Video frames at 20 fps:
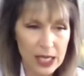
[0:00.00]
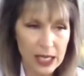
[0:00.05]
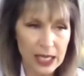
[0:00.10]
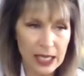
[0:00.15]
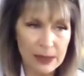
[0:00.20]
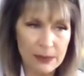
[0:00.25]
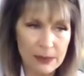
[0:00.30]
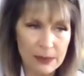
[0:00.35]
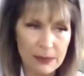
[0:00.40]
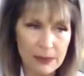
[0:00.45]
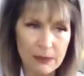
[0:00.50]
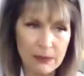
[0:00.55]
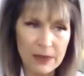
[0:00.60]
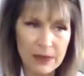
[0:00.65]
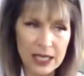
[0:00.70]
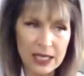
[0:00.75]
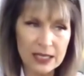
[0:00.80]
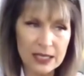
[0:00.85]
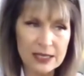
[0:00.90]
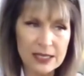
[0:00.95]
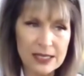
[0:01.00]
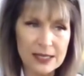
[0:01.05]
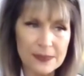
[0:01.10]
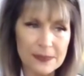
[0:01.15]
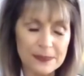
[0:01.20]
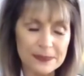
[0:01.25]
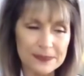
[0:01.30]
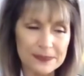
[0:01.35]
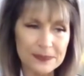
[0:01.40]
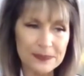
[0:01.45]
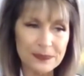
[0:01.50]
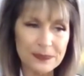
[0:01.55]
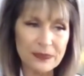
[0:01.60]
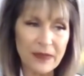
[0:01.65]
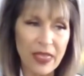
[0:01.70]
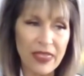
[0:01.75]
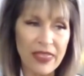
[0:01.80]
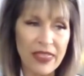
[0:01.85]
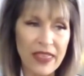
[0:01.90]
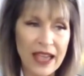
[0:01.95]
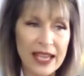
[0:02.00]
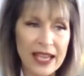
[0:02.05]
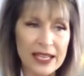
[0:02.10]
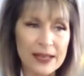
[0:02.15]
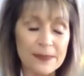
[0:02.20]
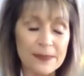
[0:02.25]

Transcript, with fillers: it means that